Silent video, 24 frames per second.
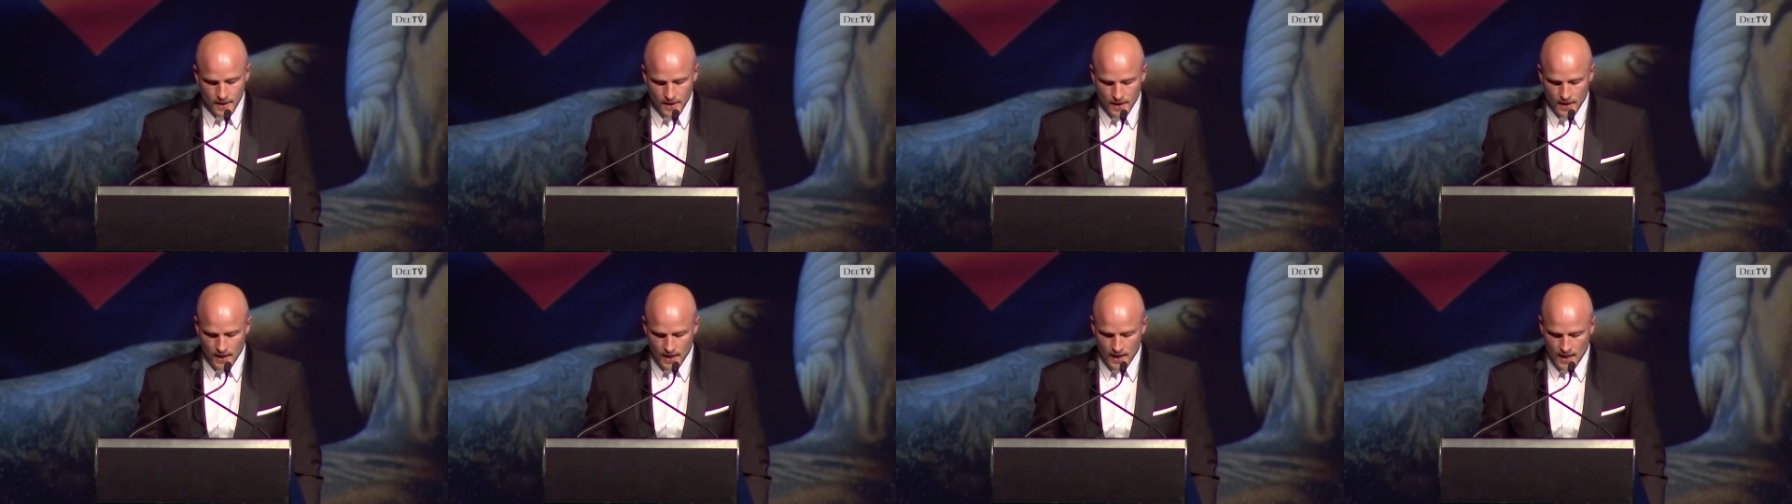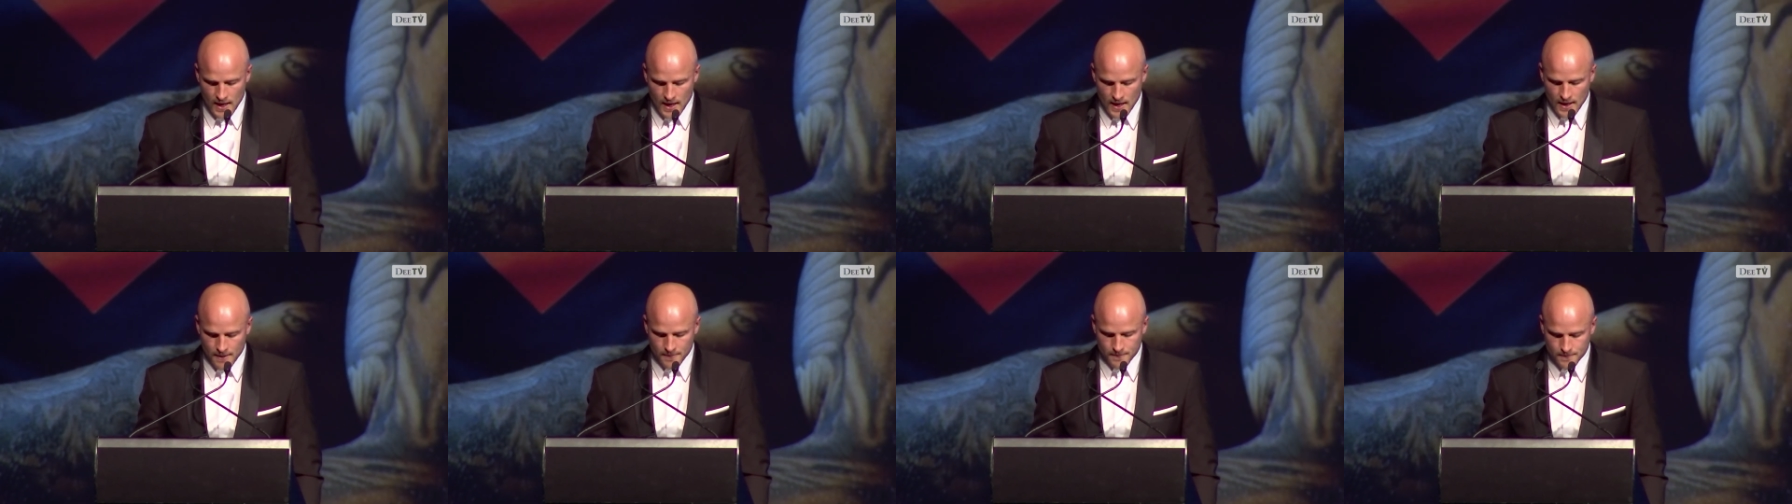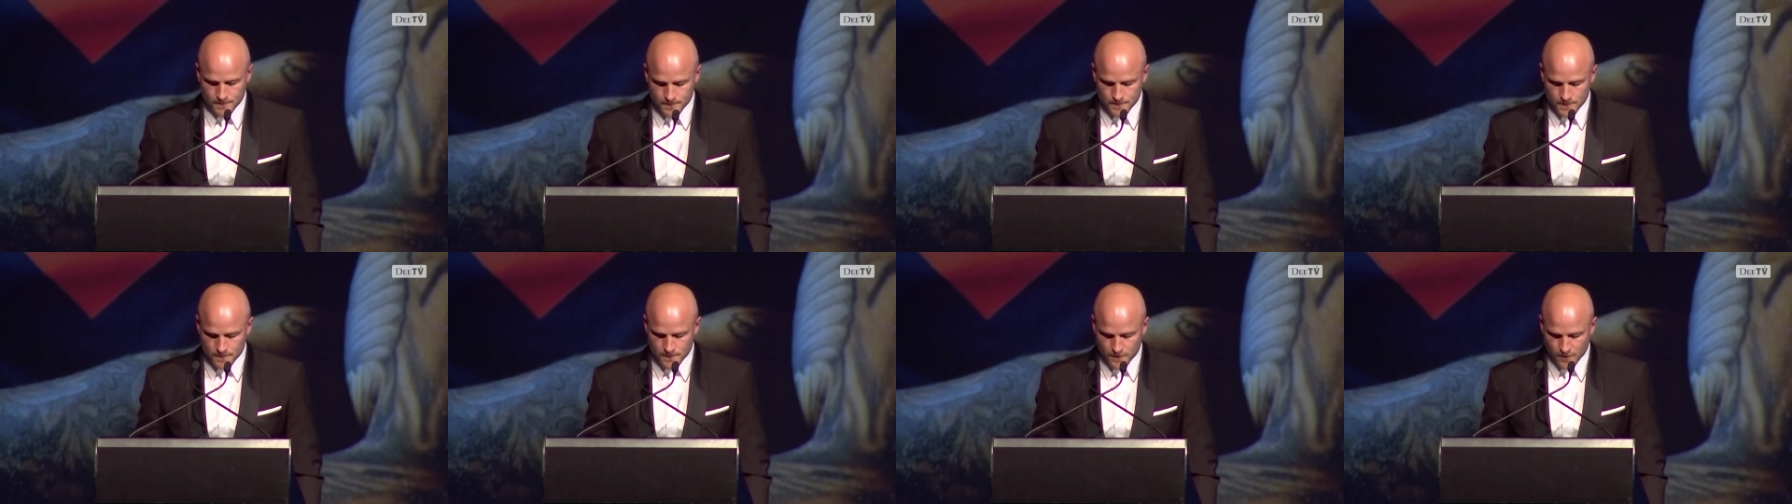
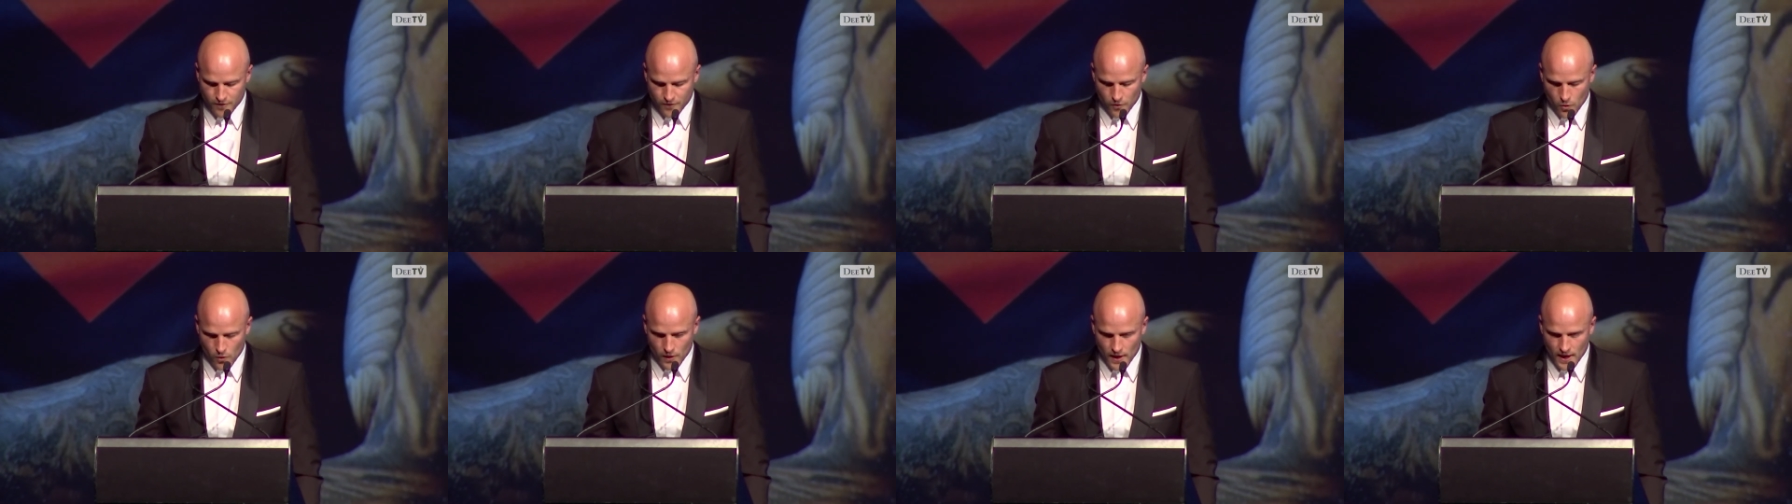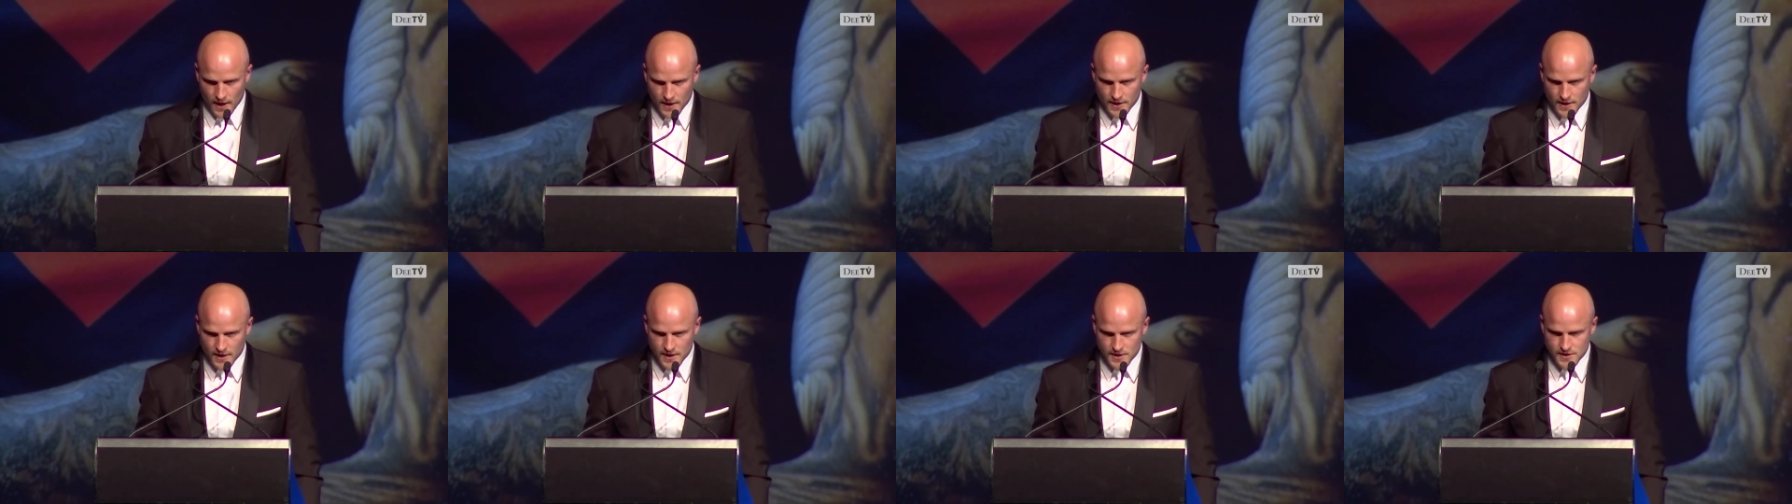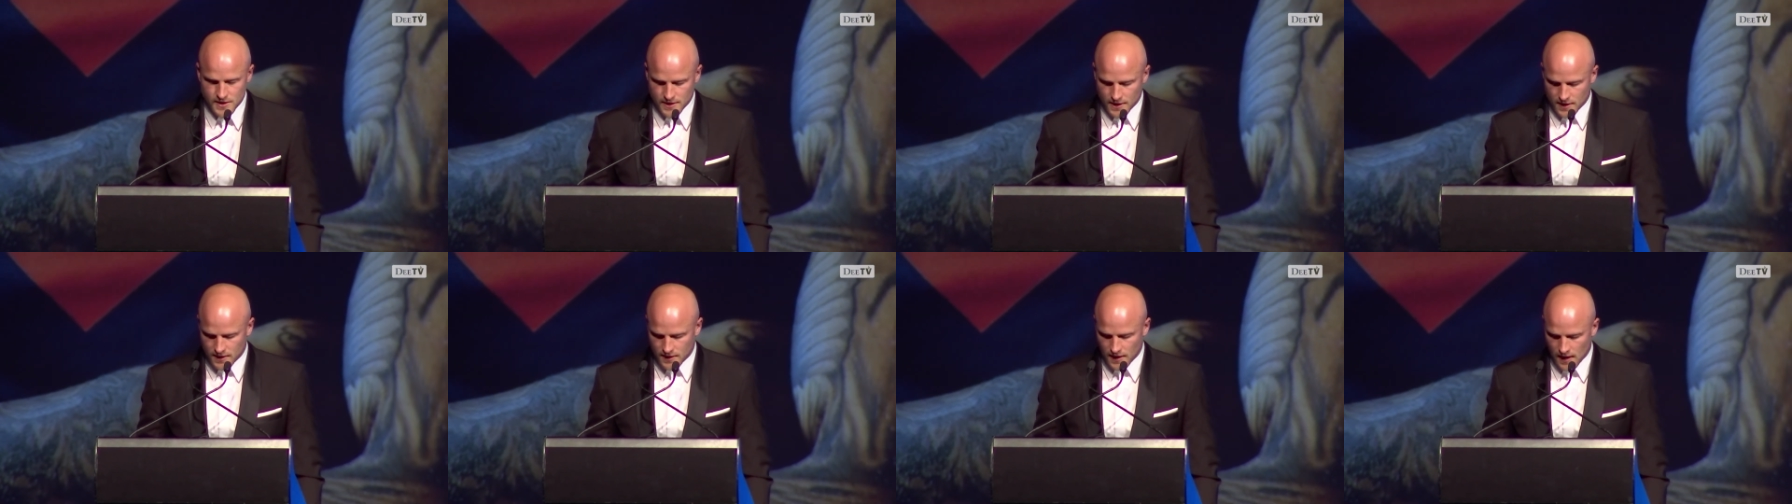Um, 14 years
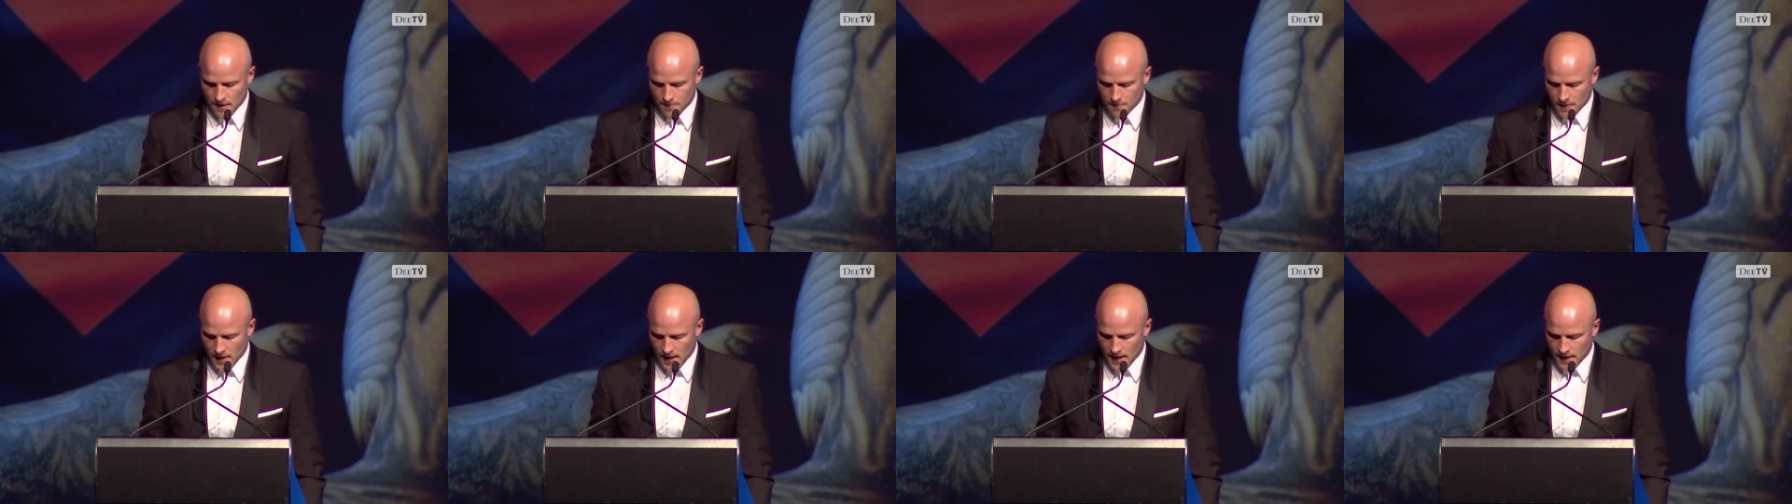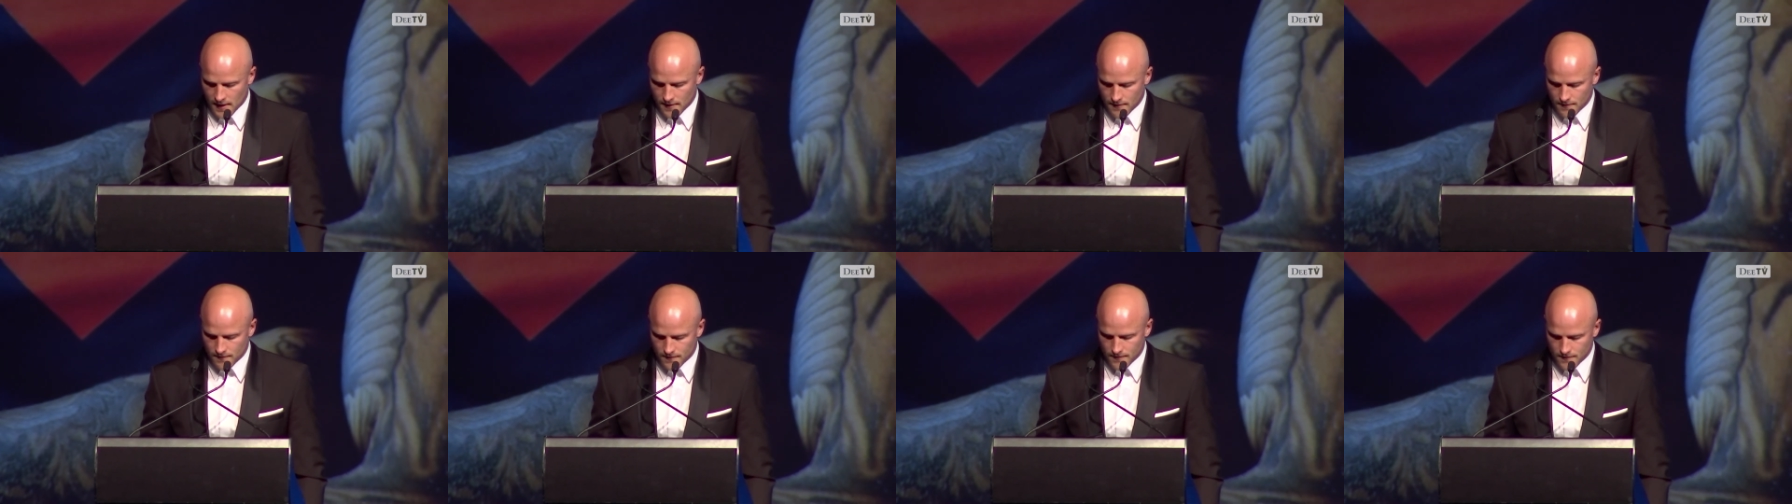at the club, mate.